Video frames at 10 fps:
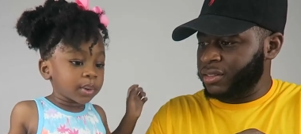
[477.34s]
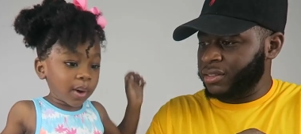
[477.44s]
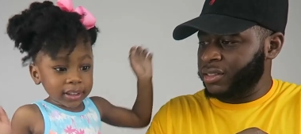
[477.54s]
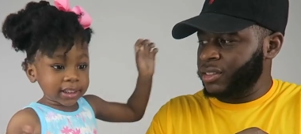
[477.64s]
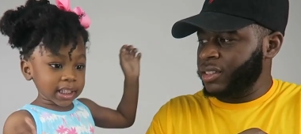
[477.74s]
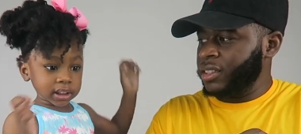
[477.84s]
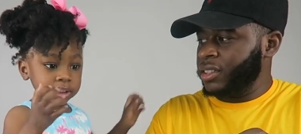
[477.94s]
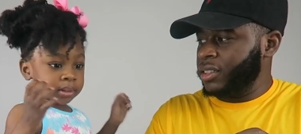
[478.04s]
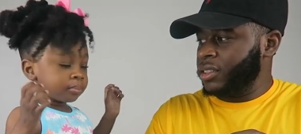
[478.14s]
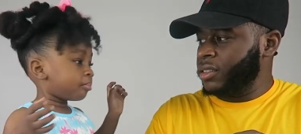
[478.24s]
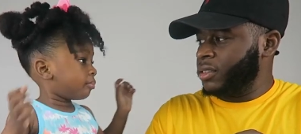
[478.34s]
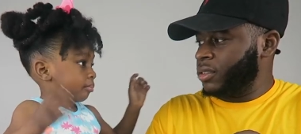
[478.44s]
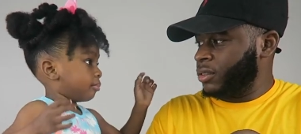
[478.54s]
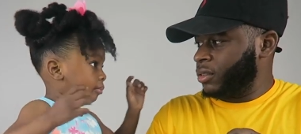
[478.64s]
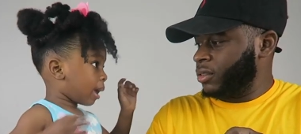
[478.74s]
Speaker 1: What's this?
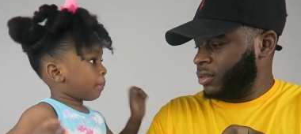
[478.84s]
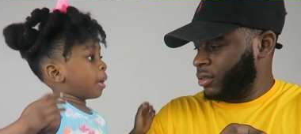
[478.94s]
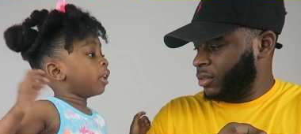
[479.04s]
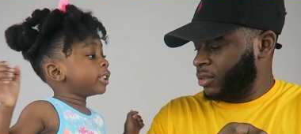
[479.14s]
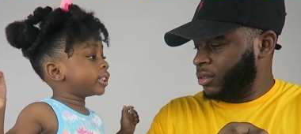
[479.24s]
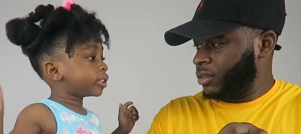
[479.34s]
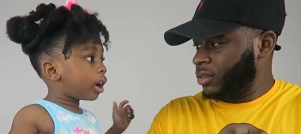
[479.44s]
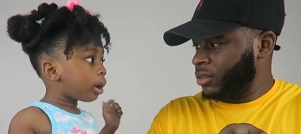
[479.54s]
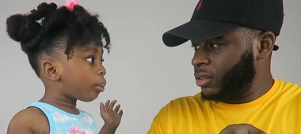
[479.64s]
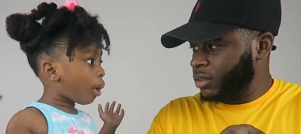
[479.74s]
My belly's not